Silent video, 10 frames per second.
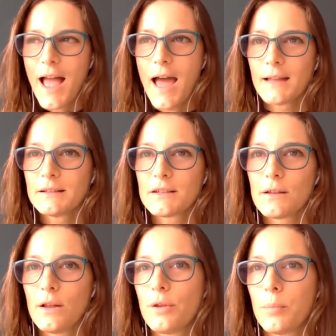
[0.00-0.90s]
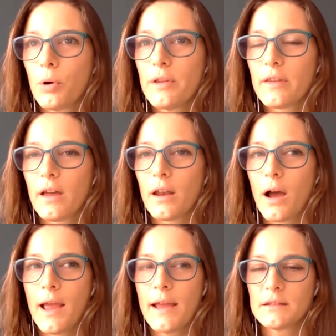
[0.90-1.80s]
And at the point that
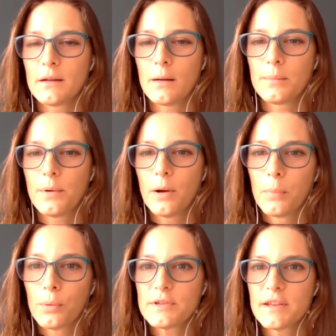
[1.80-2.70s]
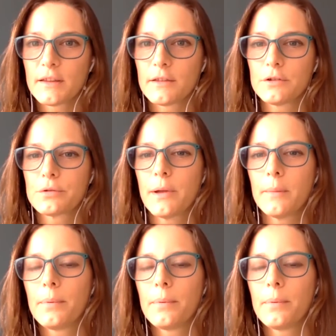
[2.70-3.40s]
I ended up aborting the trip,